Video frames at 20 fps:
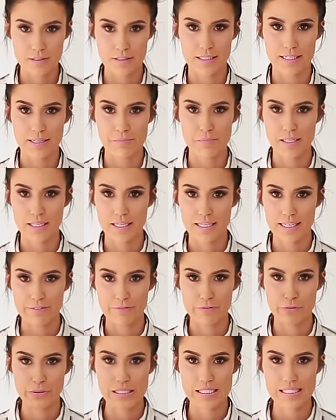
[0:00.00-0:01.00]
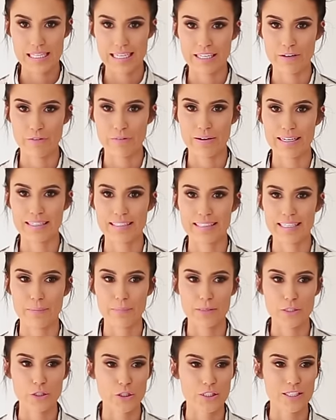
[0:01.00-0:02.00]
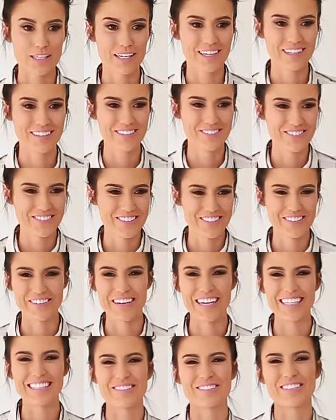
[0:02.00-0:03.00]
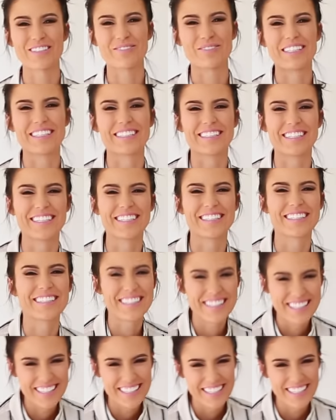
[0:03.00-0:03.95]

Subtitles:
sorry, I'm gonna cut for 1 second while I take my shirt off or why I switch my shirt.